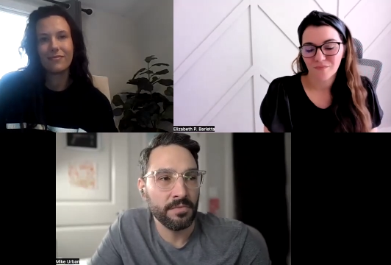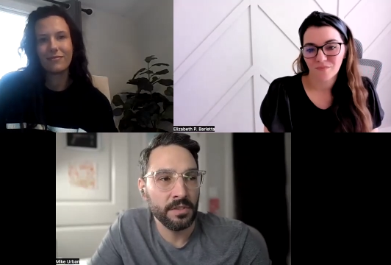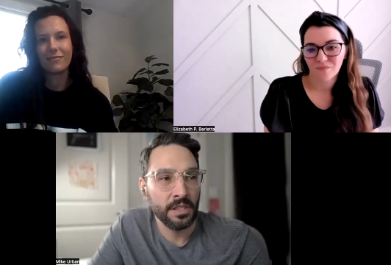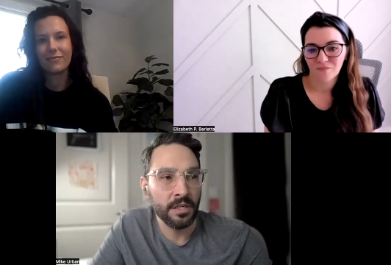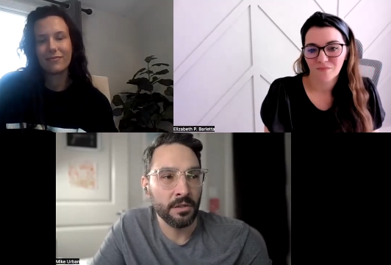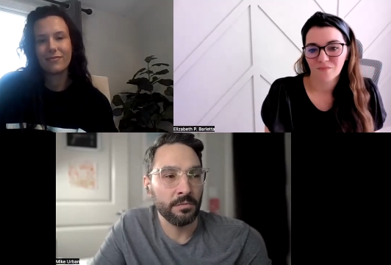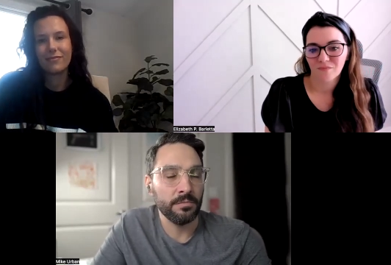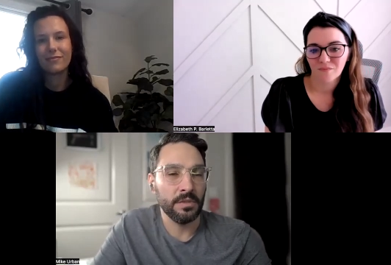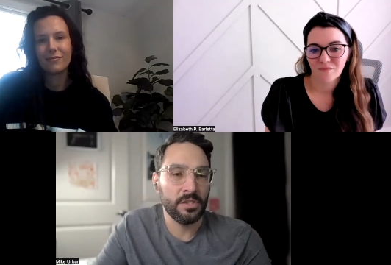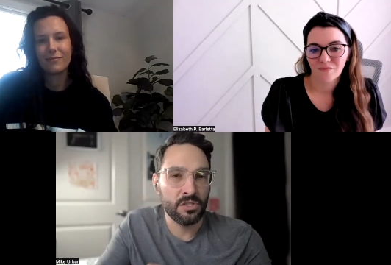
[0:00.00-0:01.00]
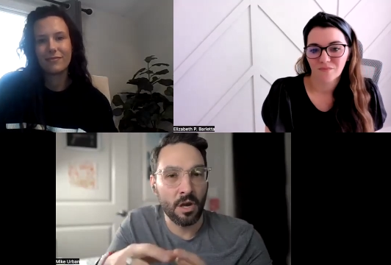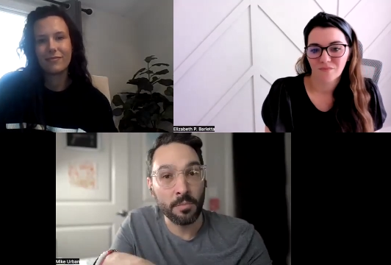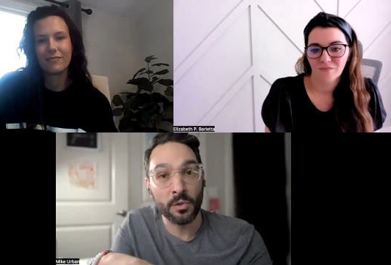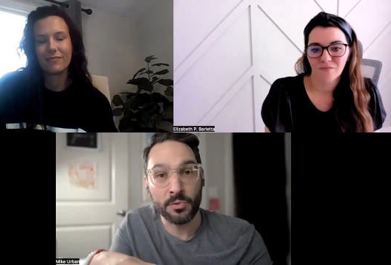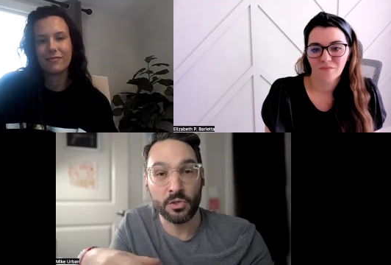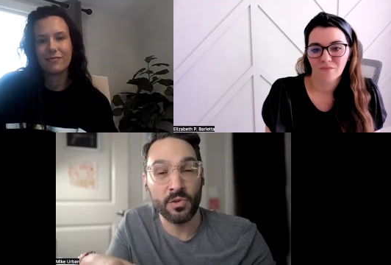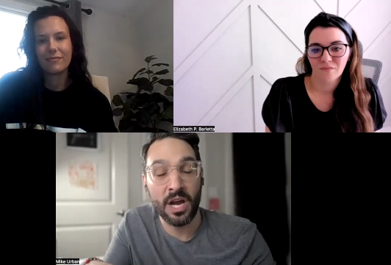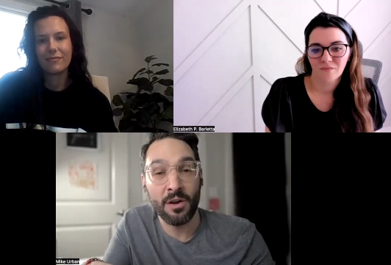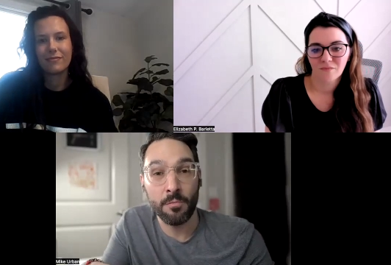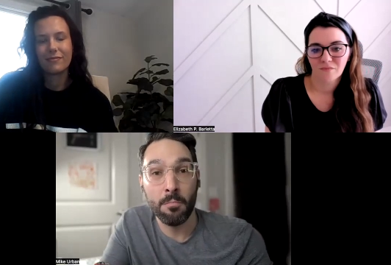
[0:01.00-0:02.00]
Speaker 1: you know, suburbs
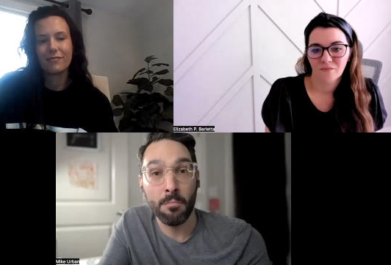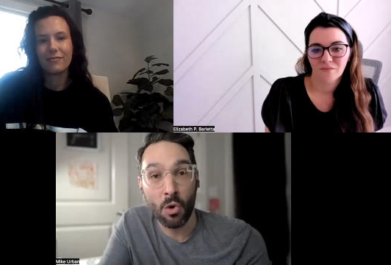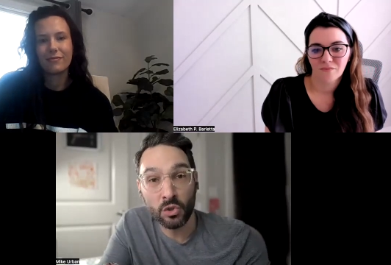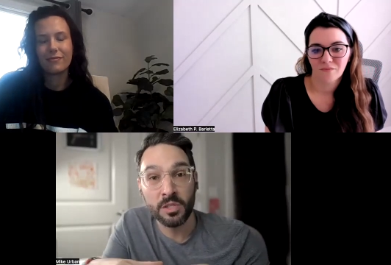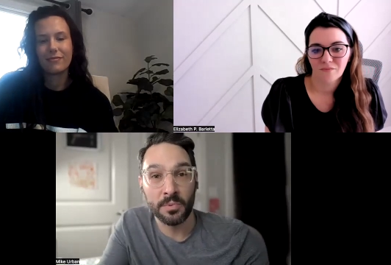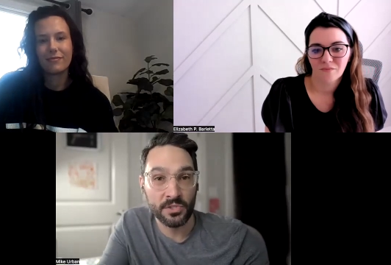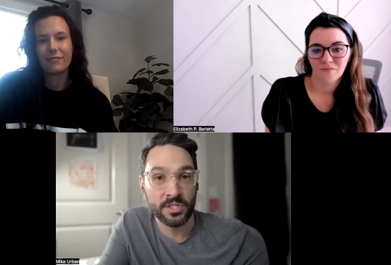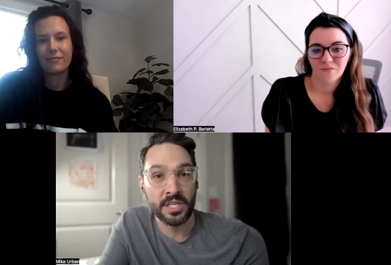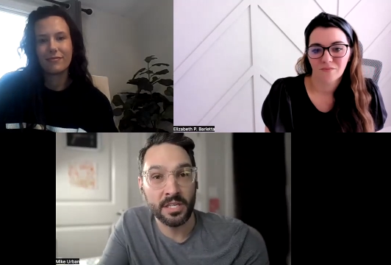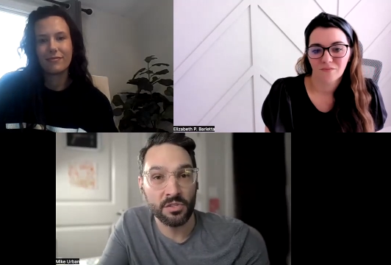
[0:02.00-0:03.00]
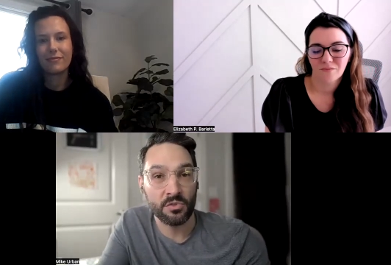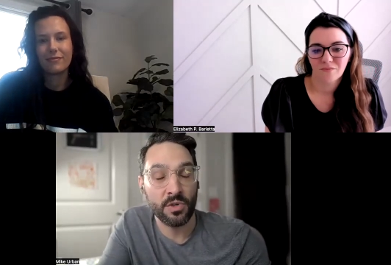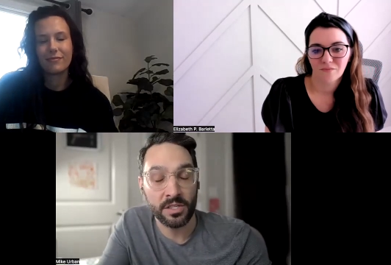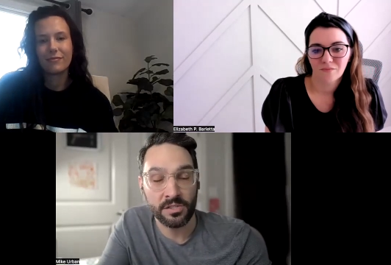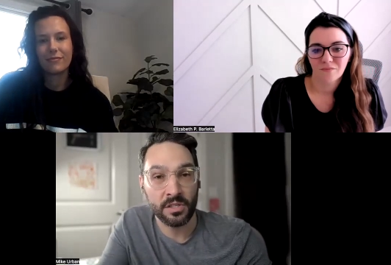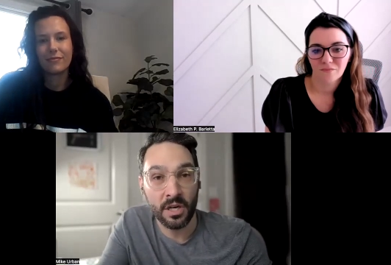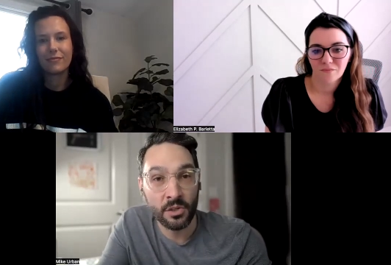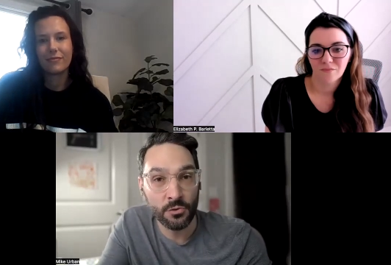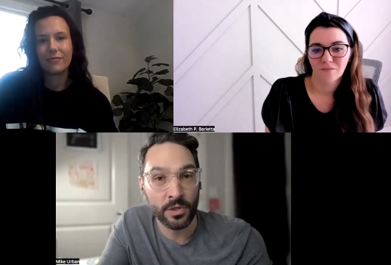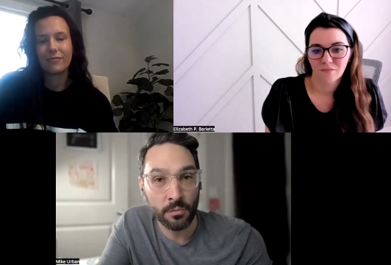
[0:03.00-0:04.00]
around multiple cities across the
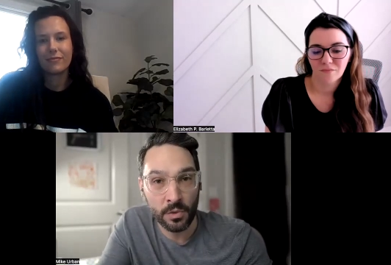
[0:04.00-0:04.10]
country.